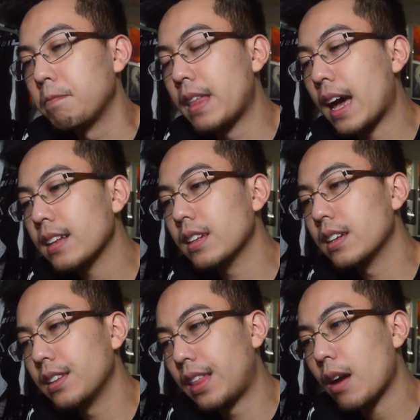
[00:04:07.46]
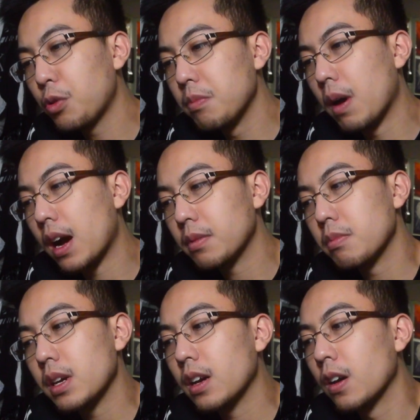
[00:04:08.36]
That reminded
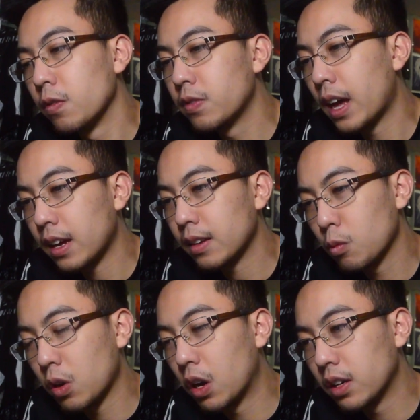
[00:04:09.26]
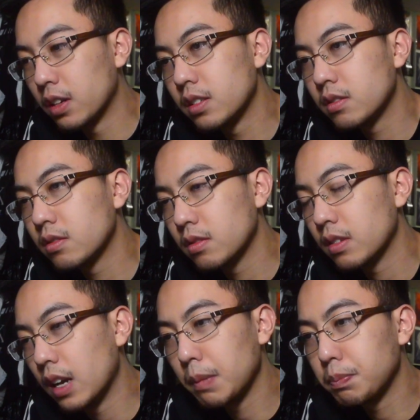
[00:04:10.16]
me of that one
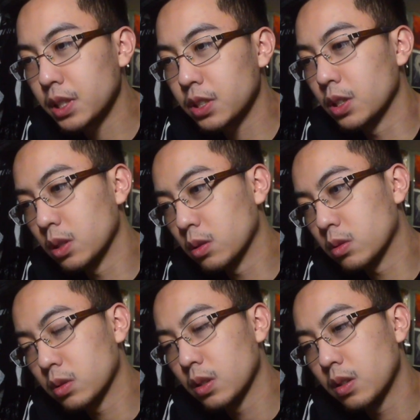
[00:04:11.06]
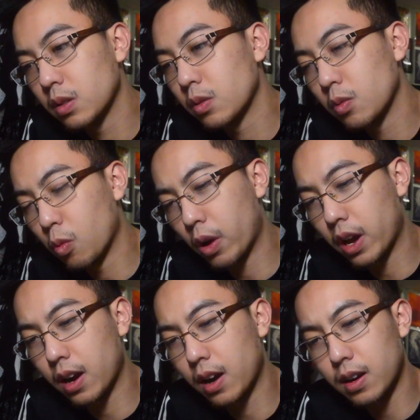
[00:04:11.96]
episode
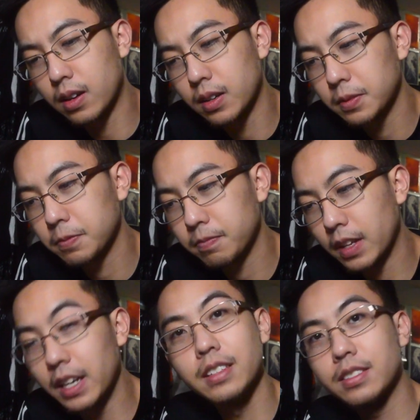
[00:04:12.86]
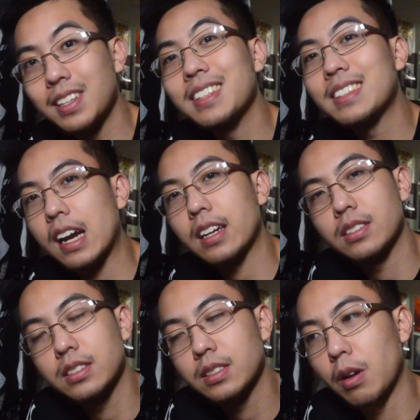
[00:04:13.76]
where in Teen
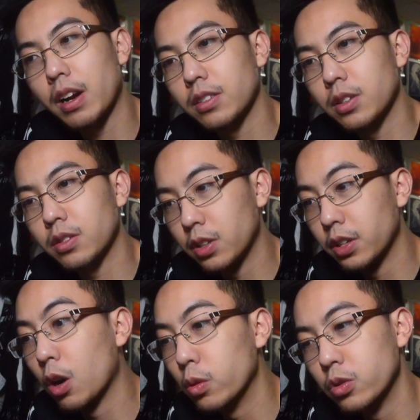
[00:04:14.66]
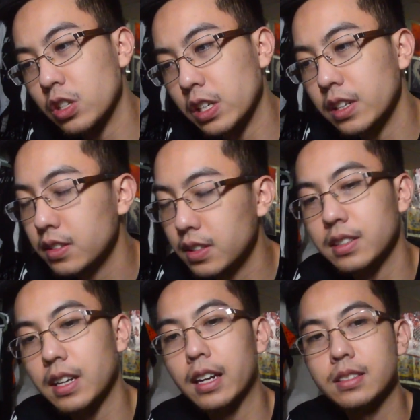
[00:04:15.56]
Titans, right? The OG
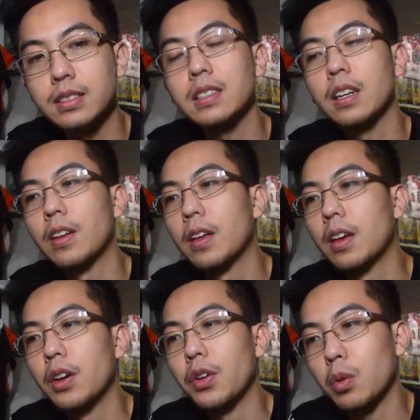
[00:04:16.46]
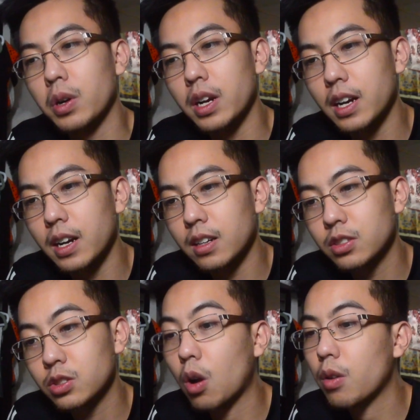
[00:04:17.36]
Teen Titans, where
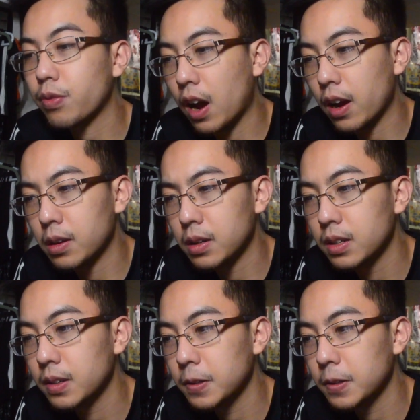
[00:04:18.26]
Starfire